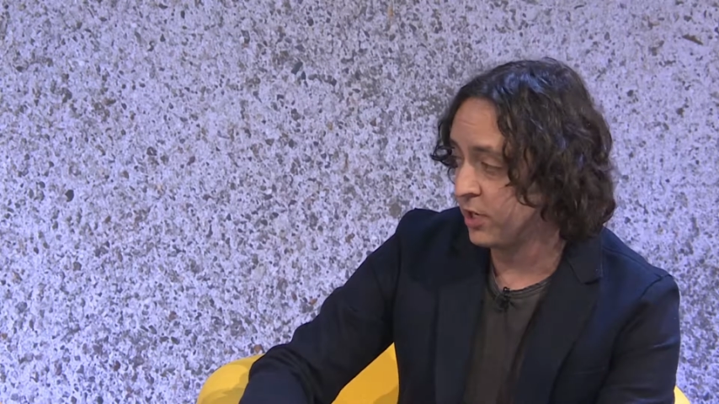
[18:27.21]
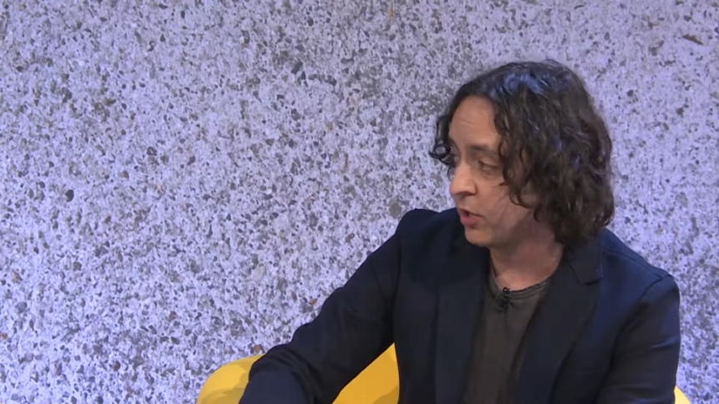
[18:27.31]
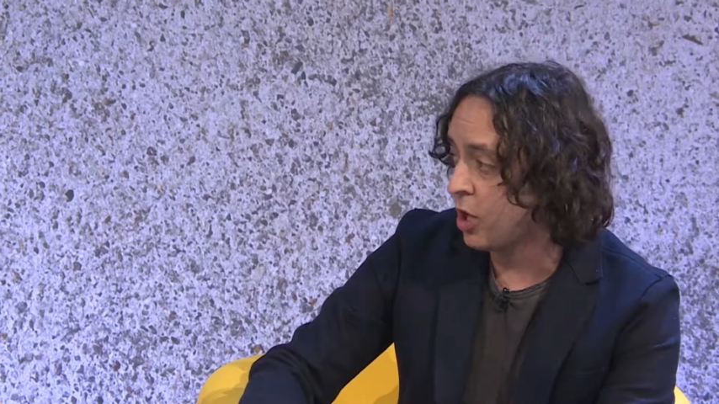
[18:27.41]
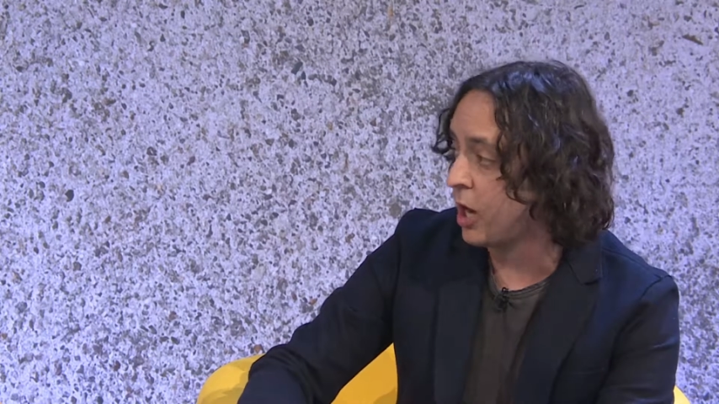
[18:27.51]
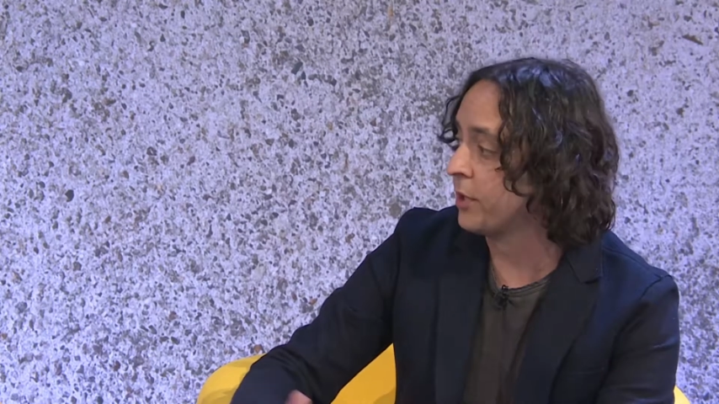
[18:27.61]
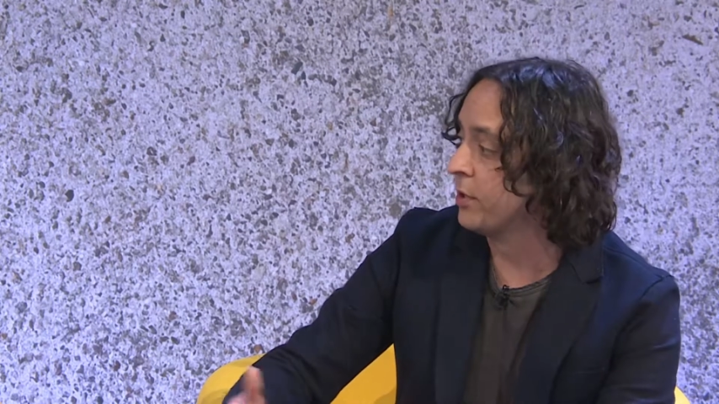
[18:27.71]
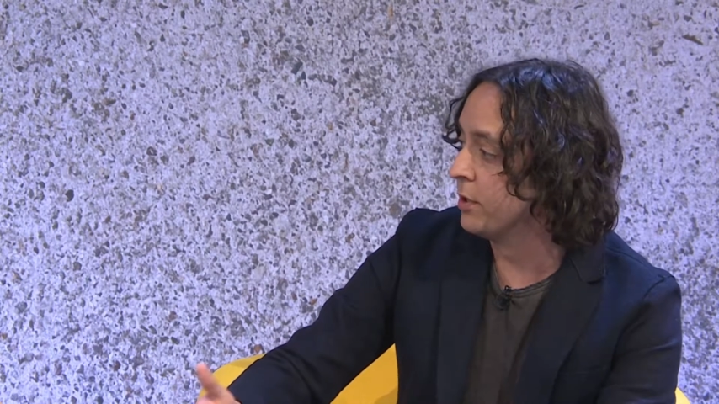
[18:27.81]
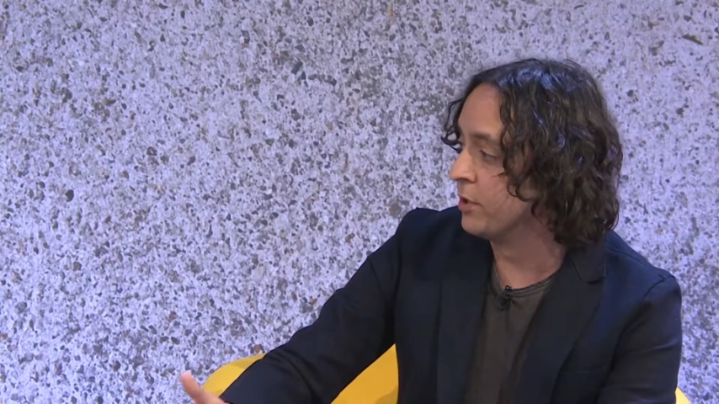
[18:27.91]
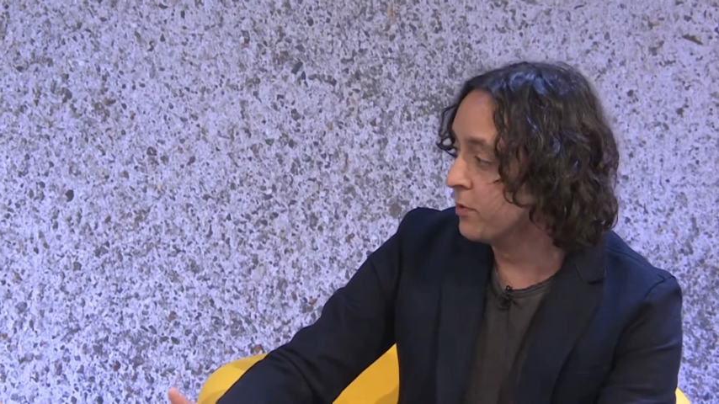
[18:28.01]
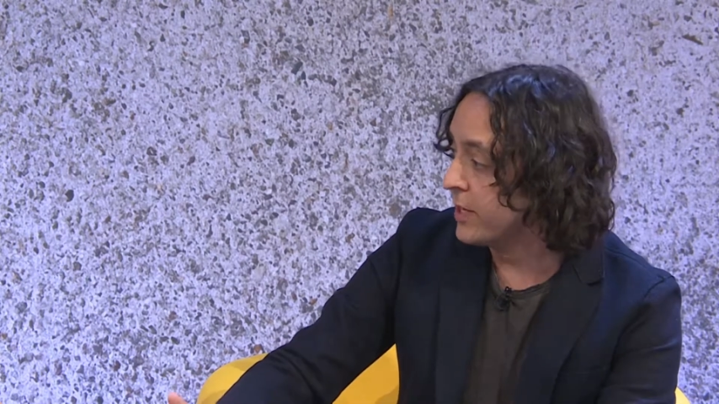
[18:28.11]
to unlock
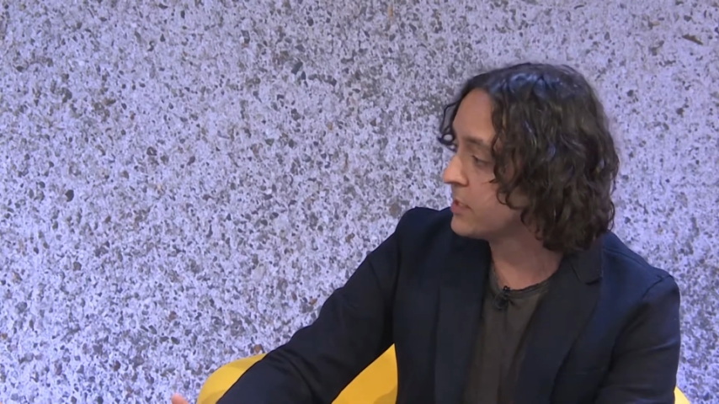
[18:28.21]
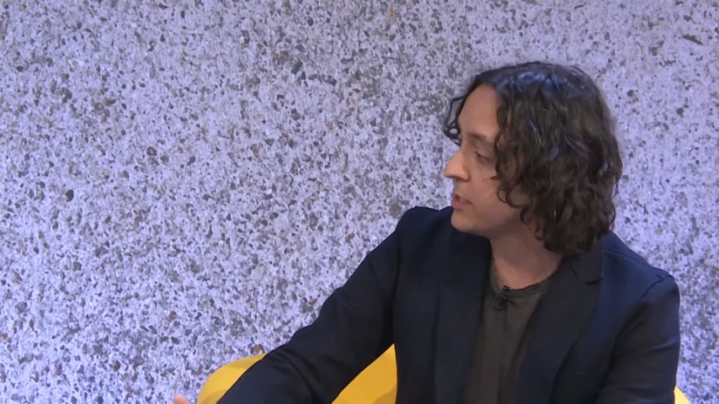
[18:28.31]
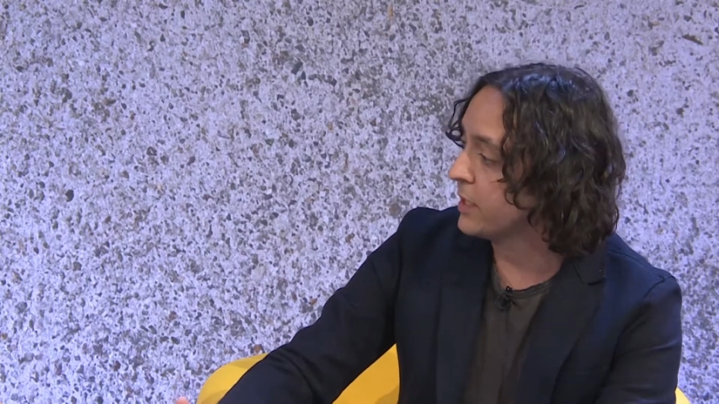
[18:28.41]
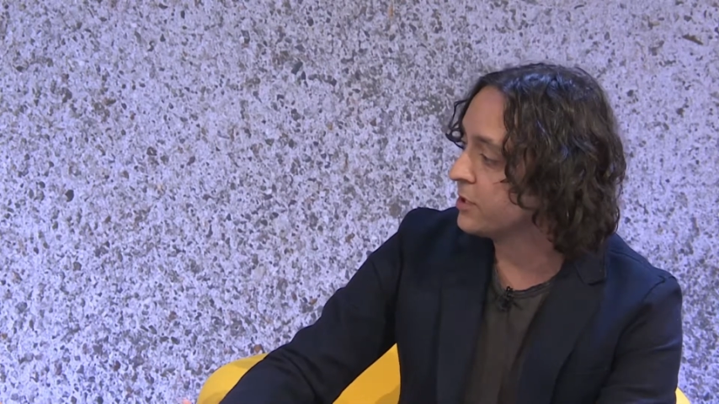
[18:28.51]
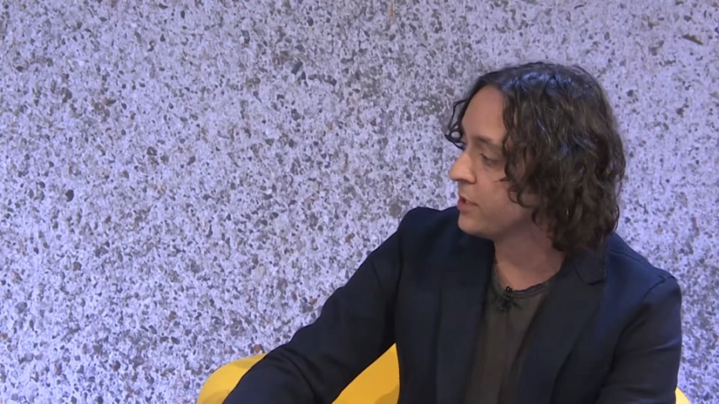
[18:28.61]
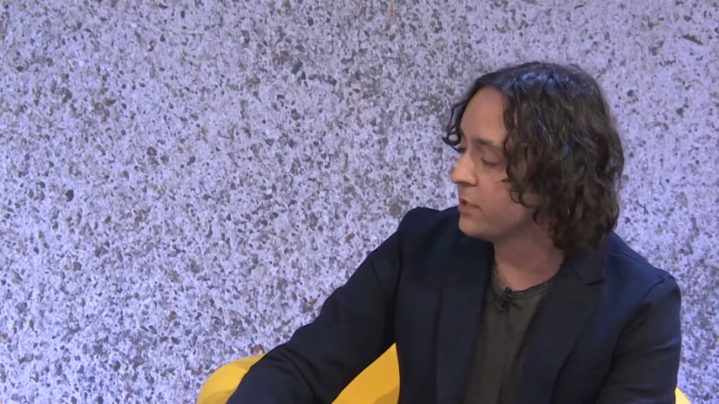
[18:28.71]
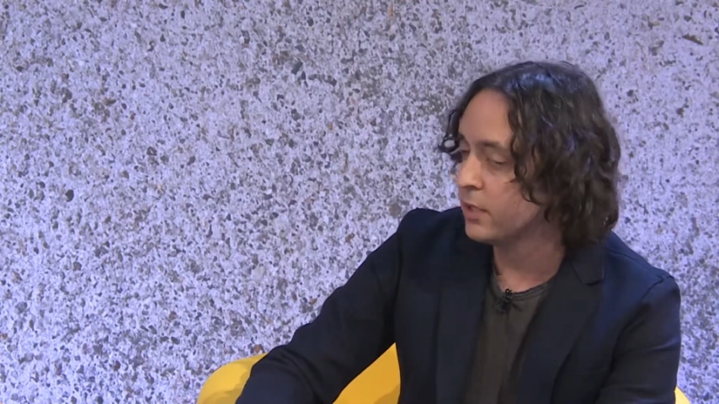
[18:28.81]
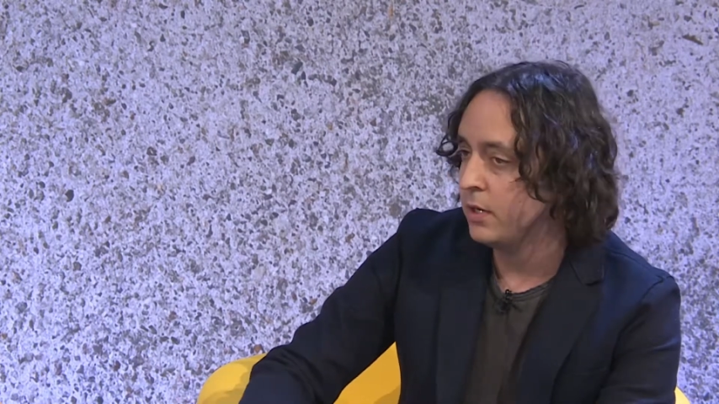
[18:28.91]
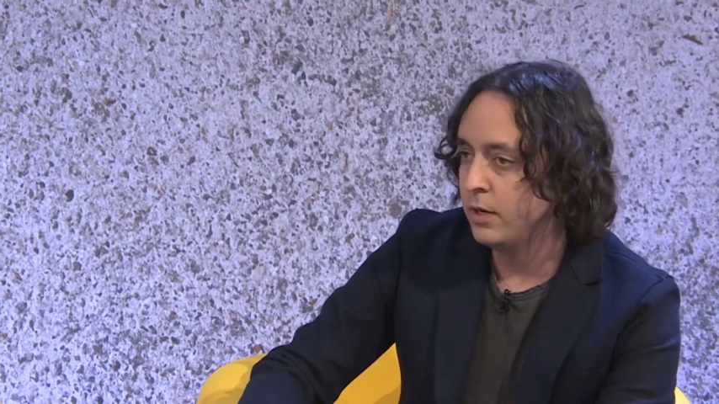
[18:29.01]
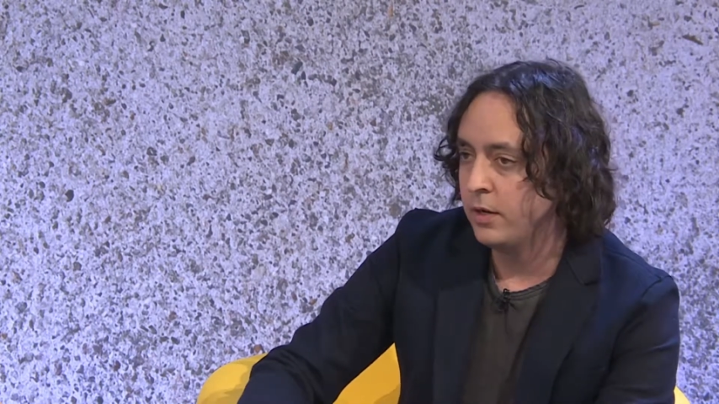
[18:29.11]
new destinations.